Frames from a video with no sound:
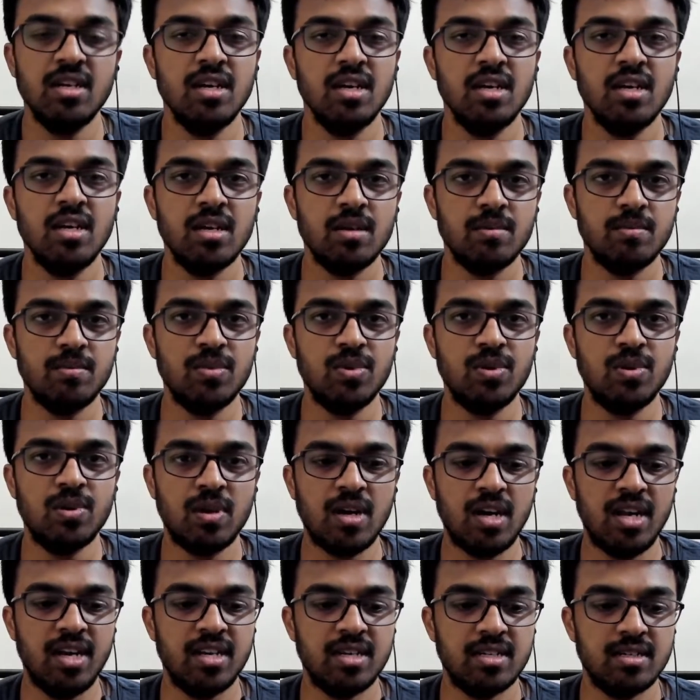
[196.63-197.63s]
more
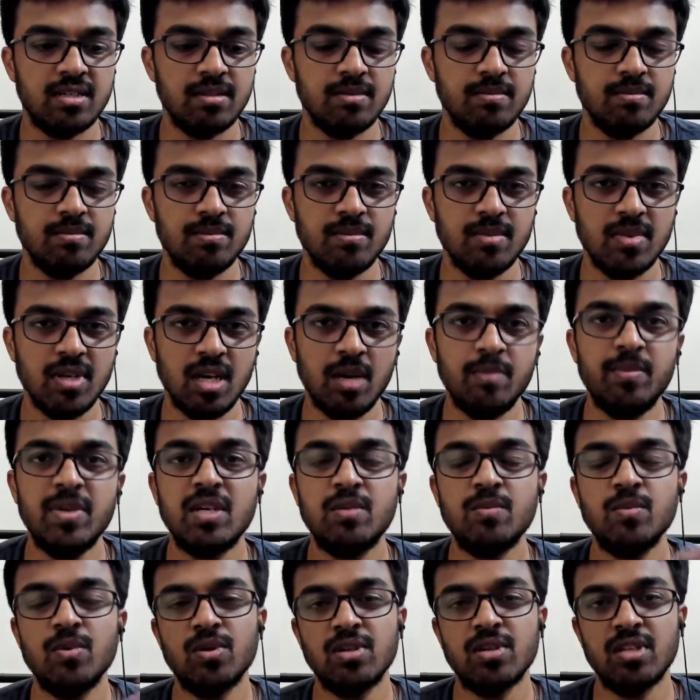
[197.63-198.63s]
like a bit
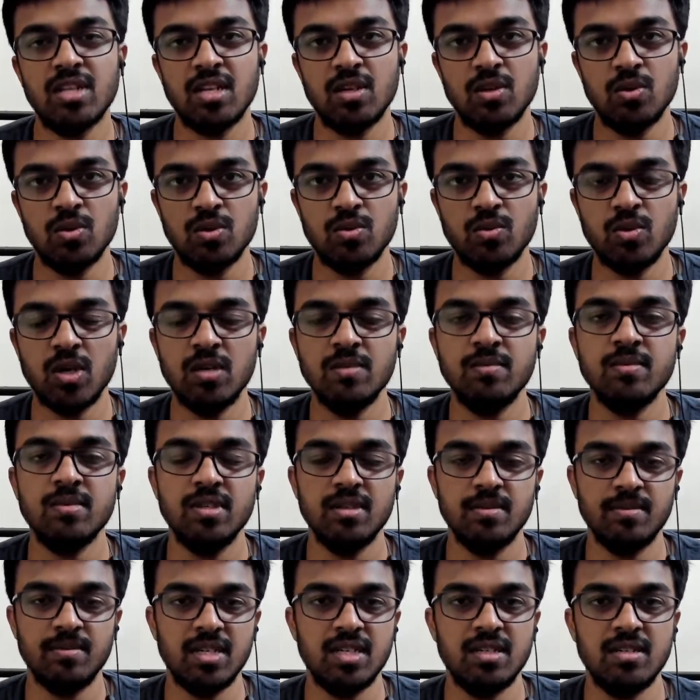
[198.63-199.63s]
more than lukewarm,
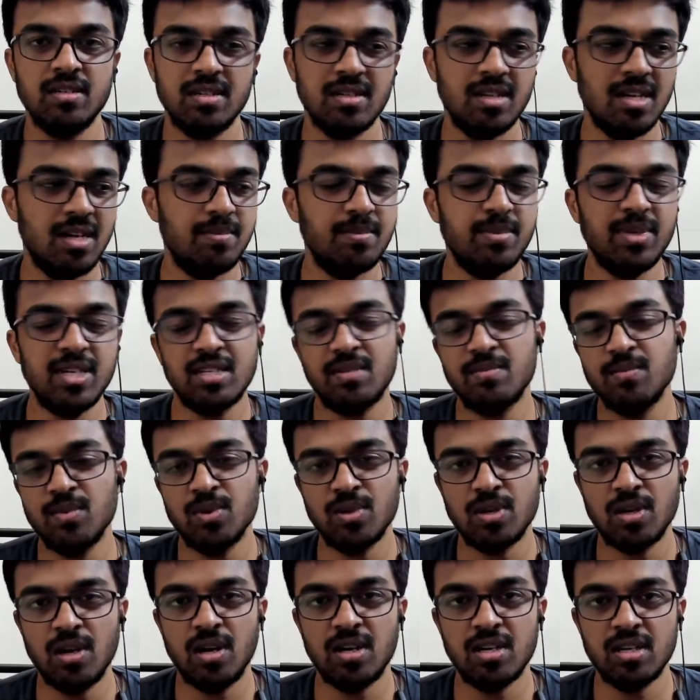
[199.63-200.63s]
but a bit more
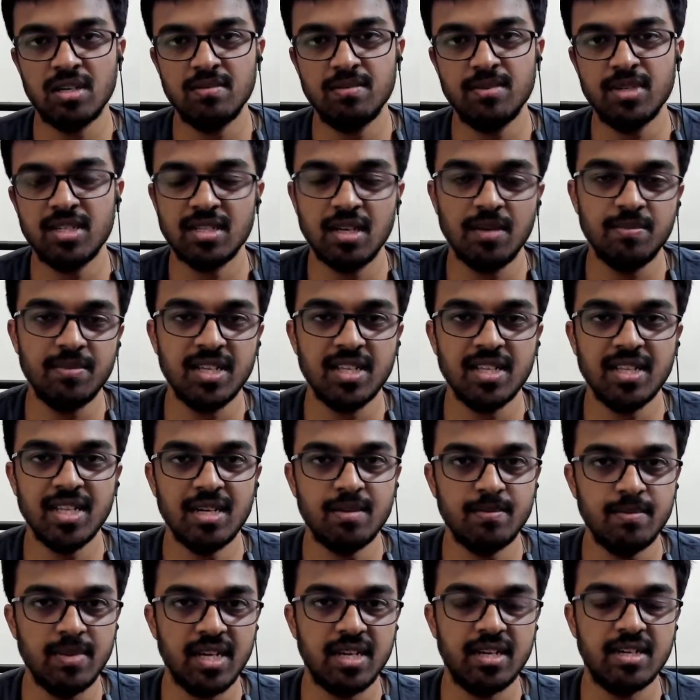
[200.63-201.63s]
hotter, but something that
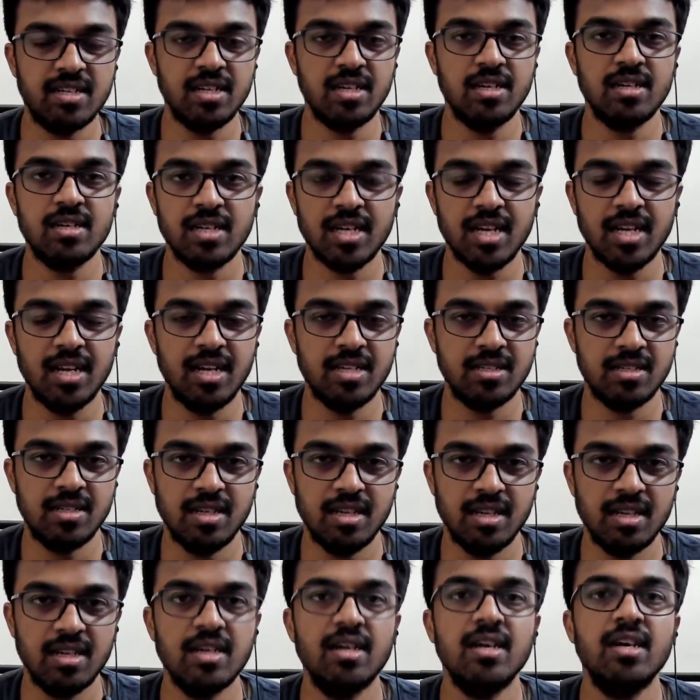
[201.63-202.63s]
my tongue can
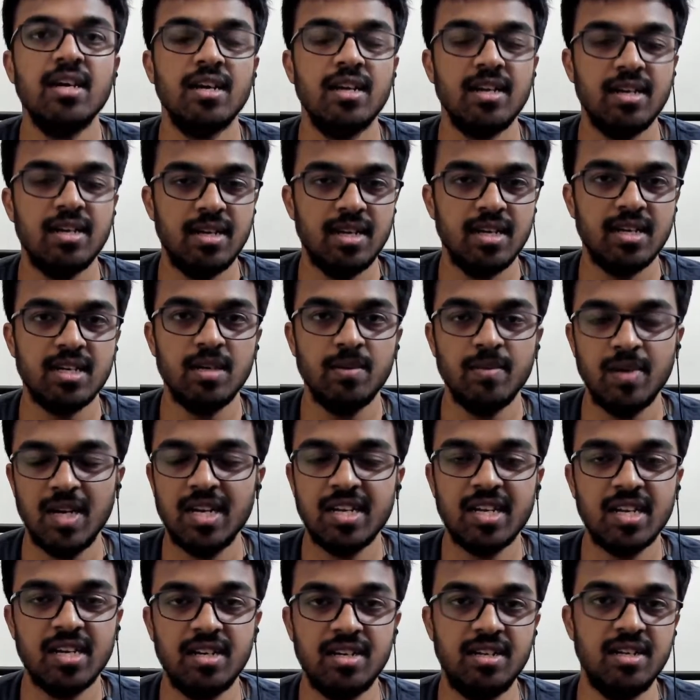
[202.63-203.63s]
actually take up and I
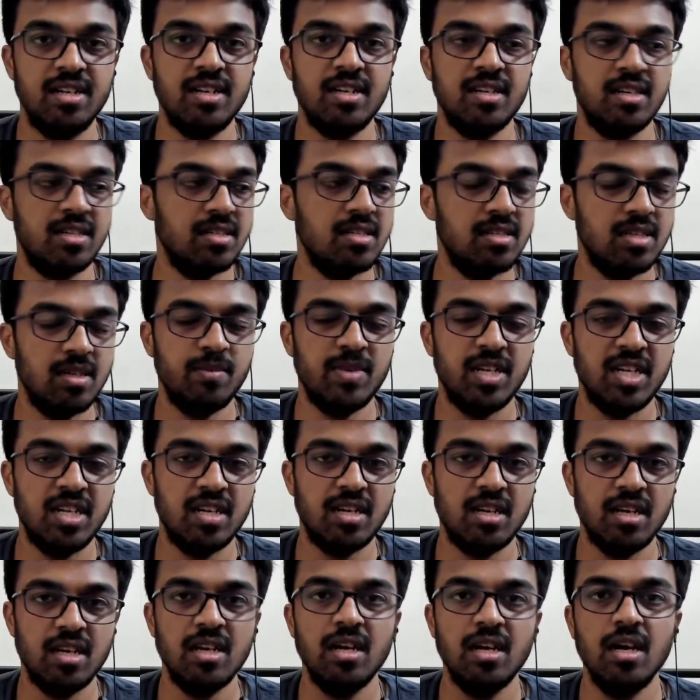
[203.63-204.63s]
can drink
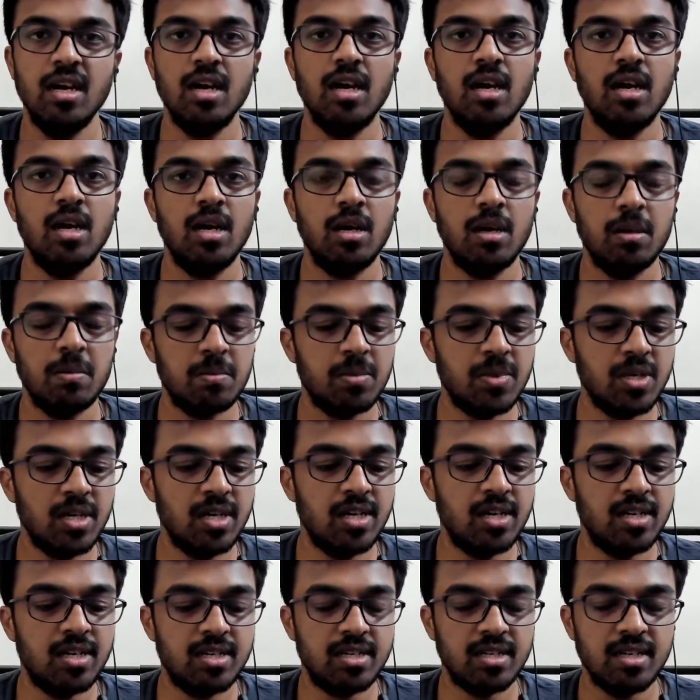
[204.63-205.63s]
immediately.
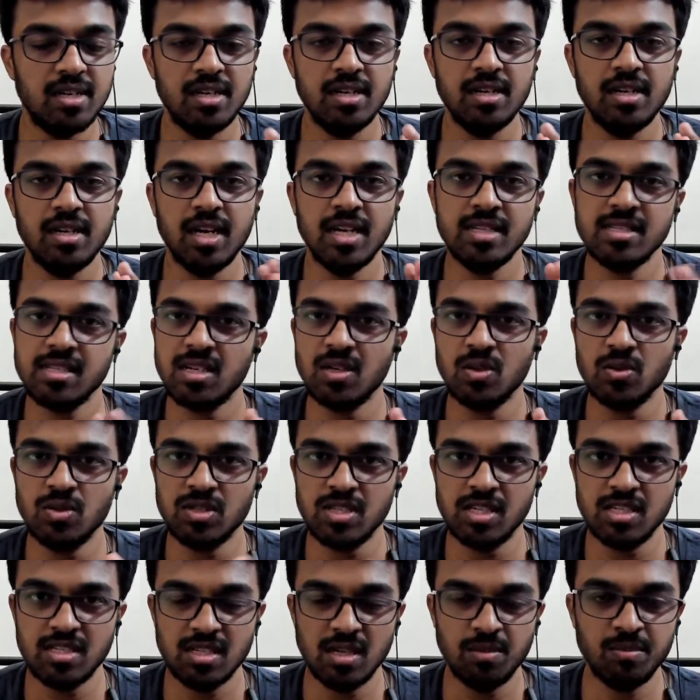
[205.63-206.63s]
But as it
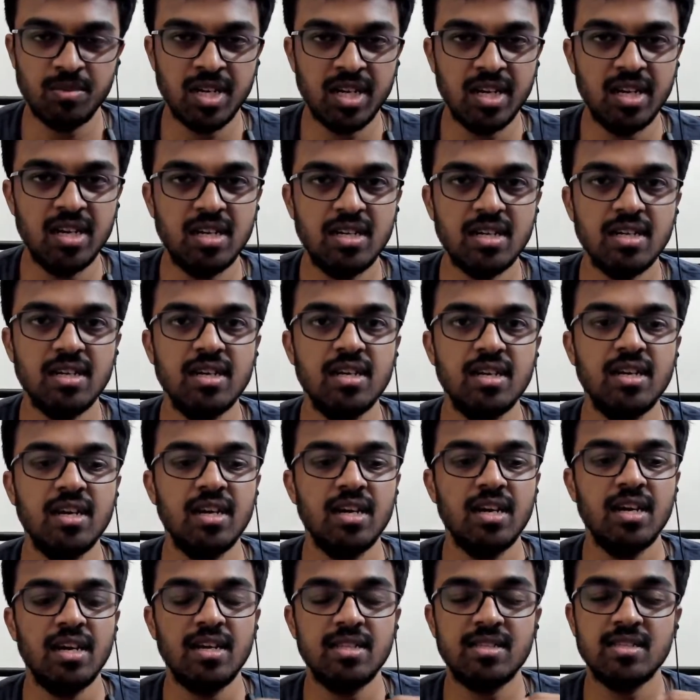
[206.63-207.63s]
loses some heat,
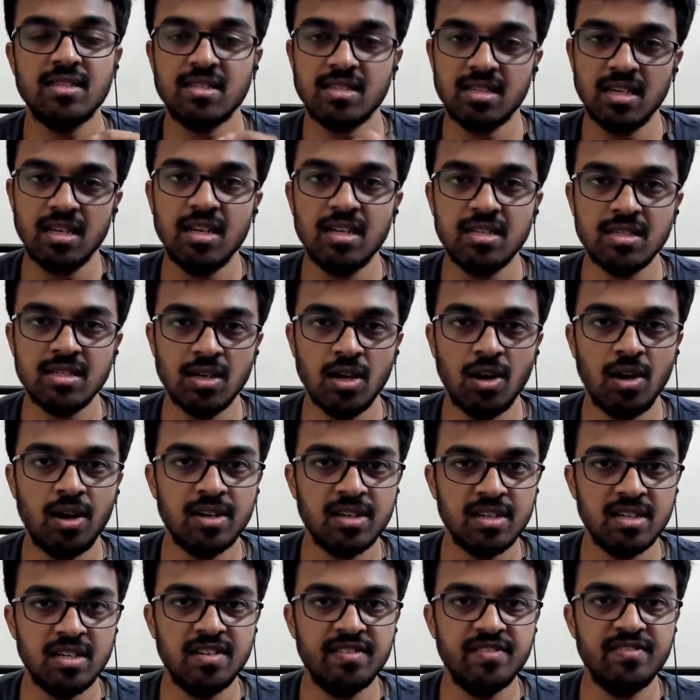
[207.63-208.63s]
it still is hot
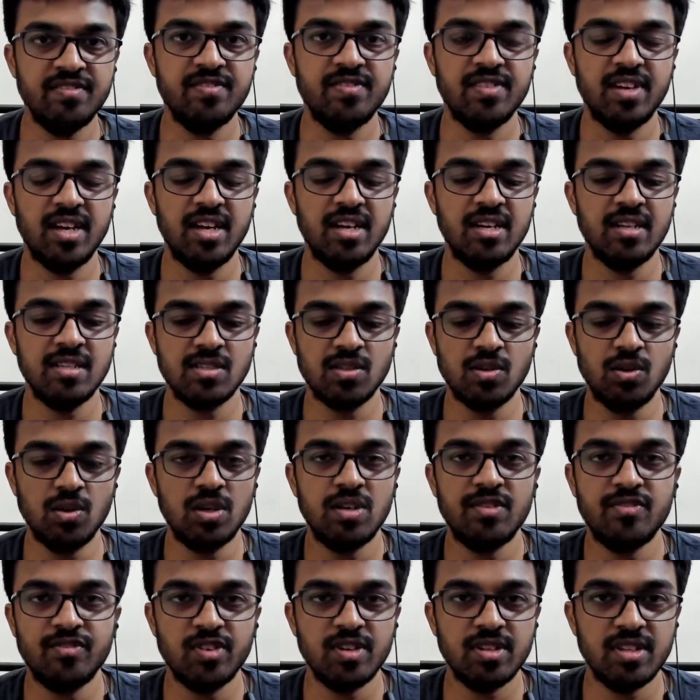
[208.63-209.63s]
enough and it's
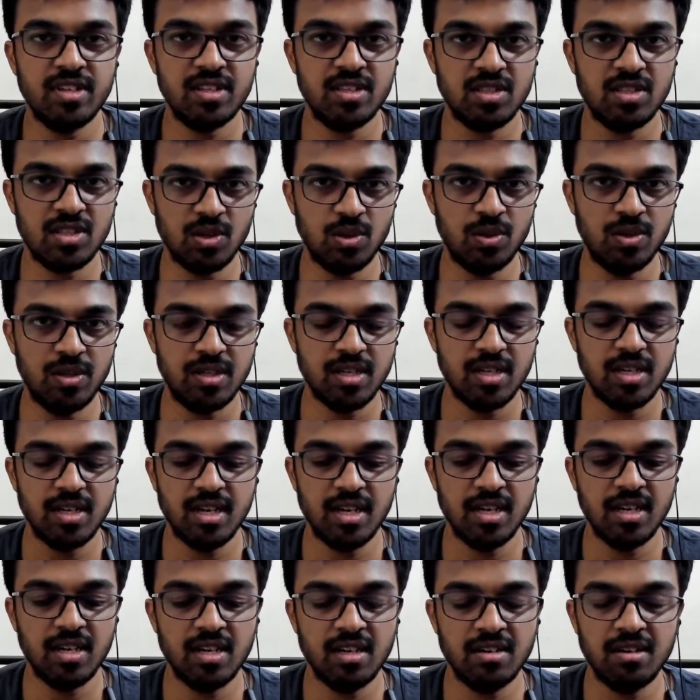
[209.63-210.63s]
good for the throat.
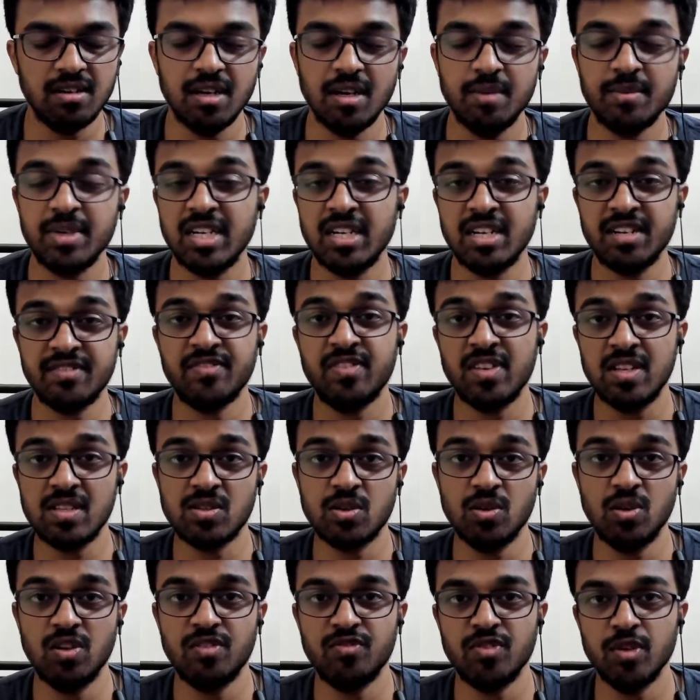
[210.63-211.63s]
I mean, it feels
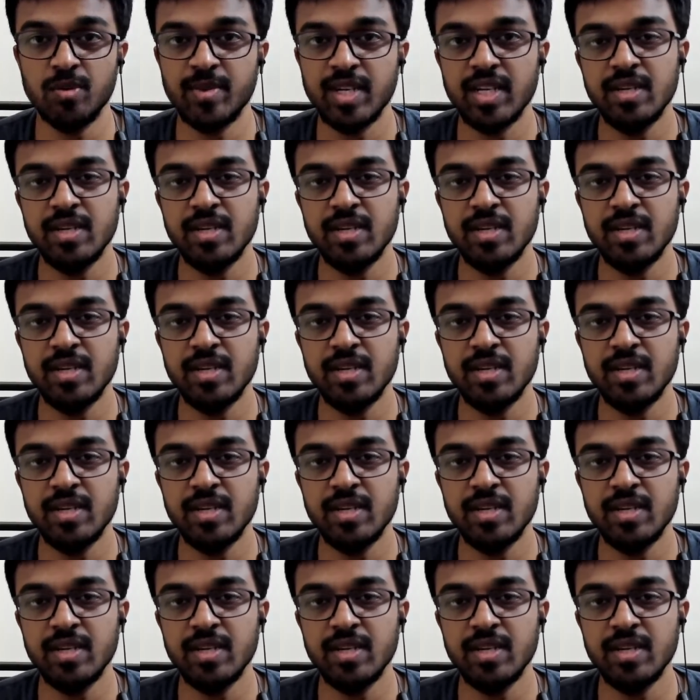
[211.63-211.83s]
good for me,